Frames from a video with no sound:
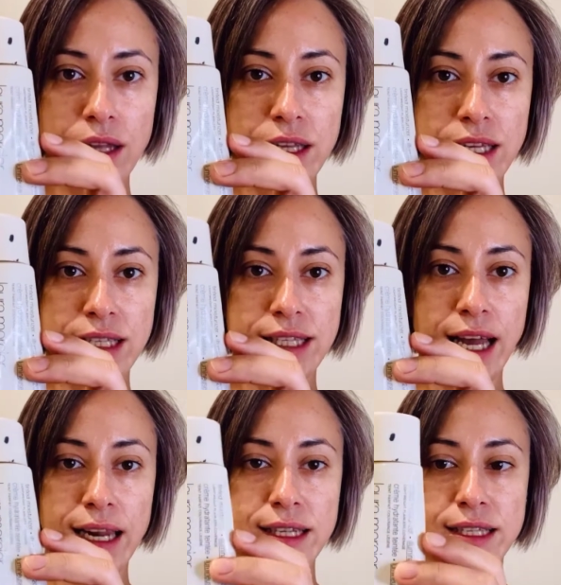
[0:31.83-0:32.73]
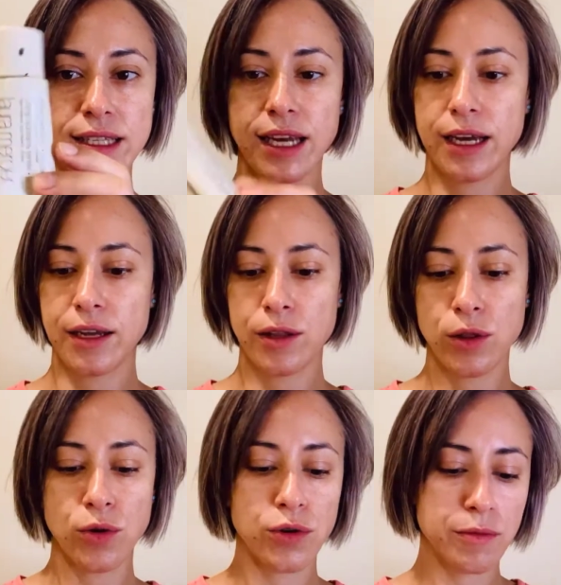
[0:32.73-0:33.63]
This is Zelens and
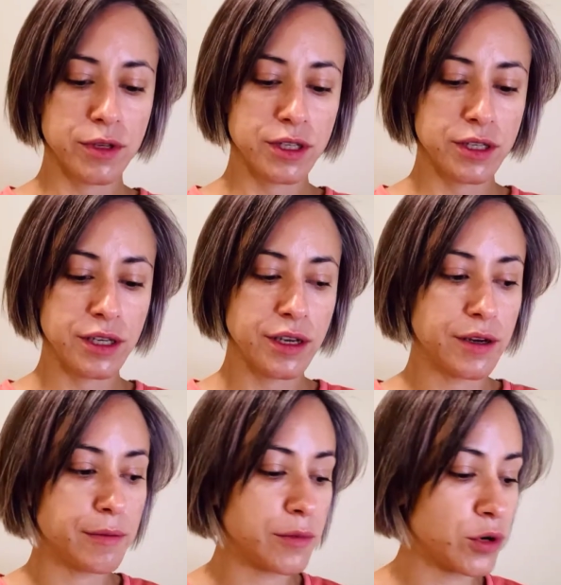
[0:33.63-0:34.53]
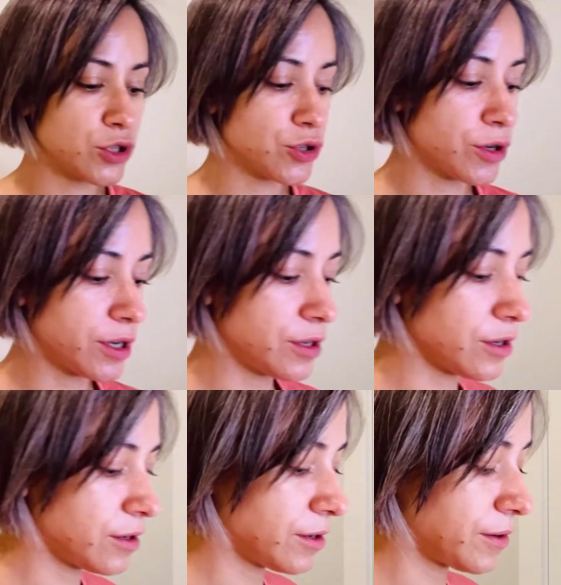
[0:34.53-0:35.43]
Mercier
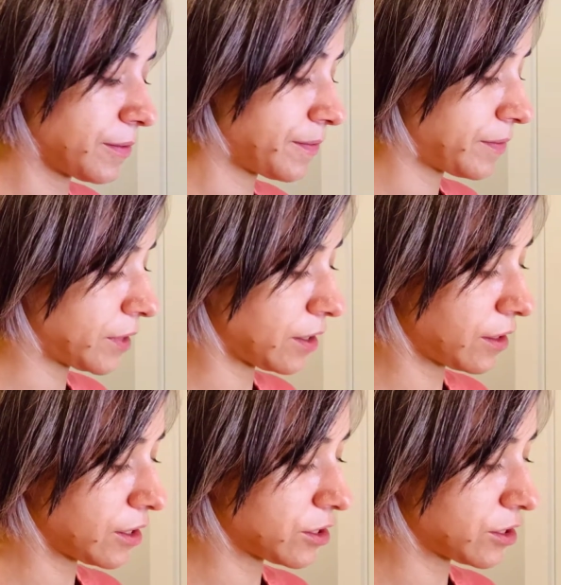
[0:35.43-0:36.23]
moisturizer. I think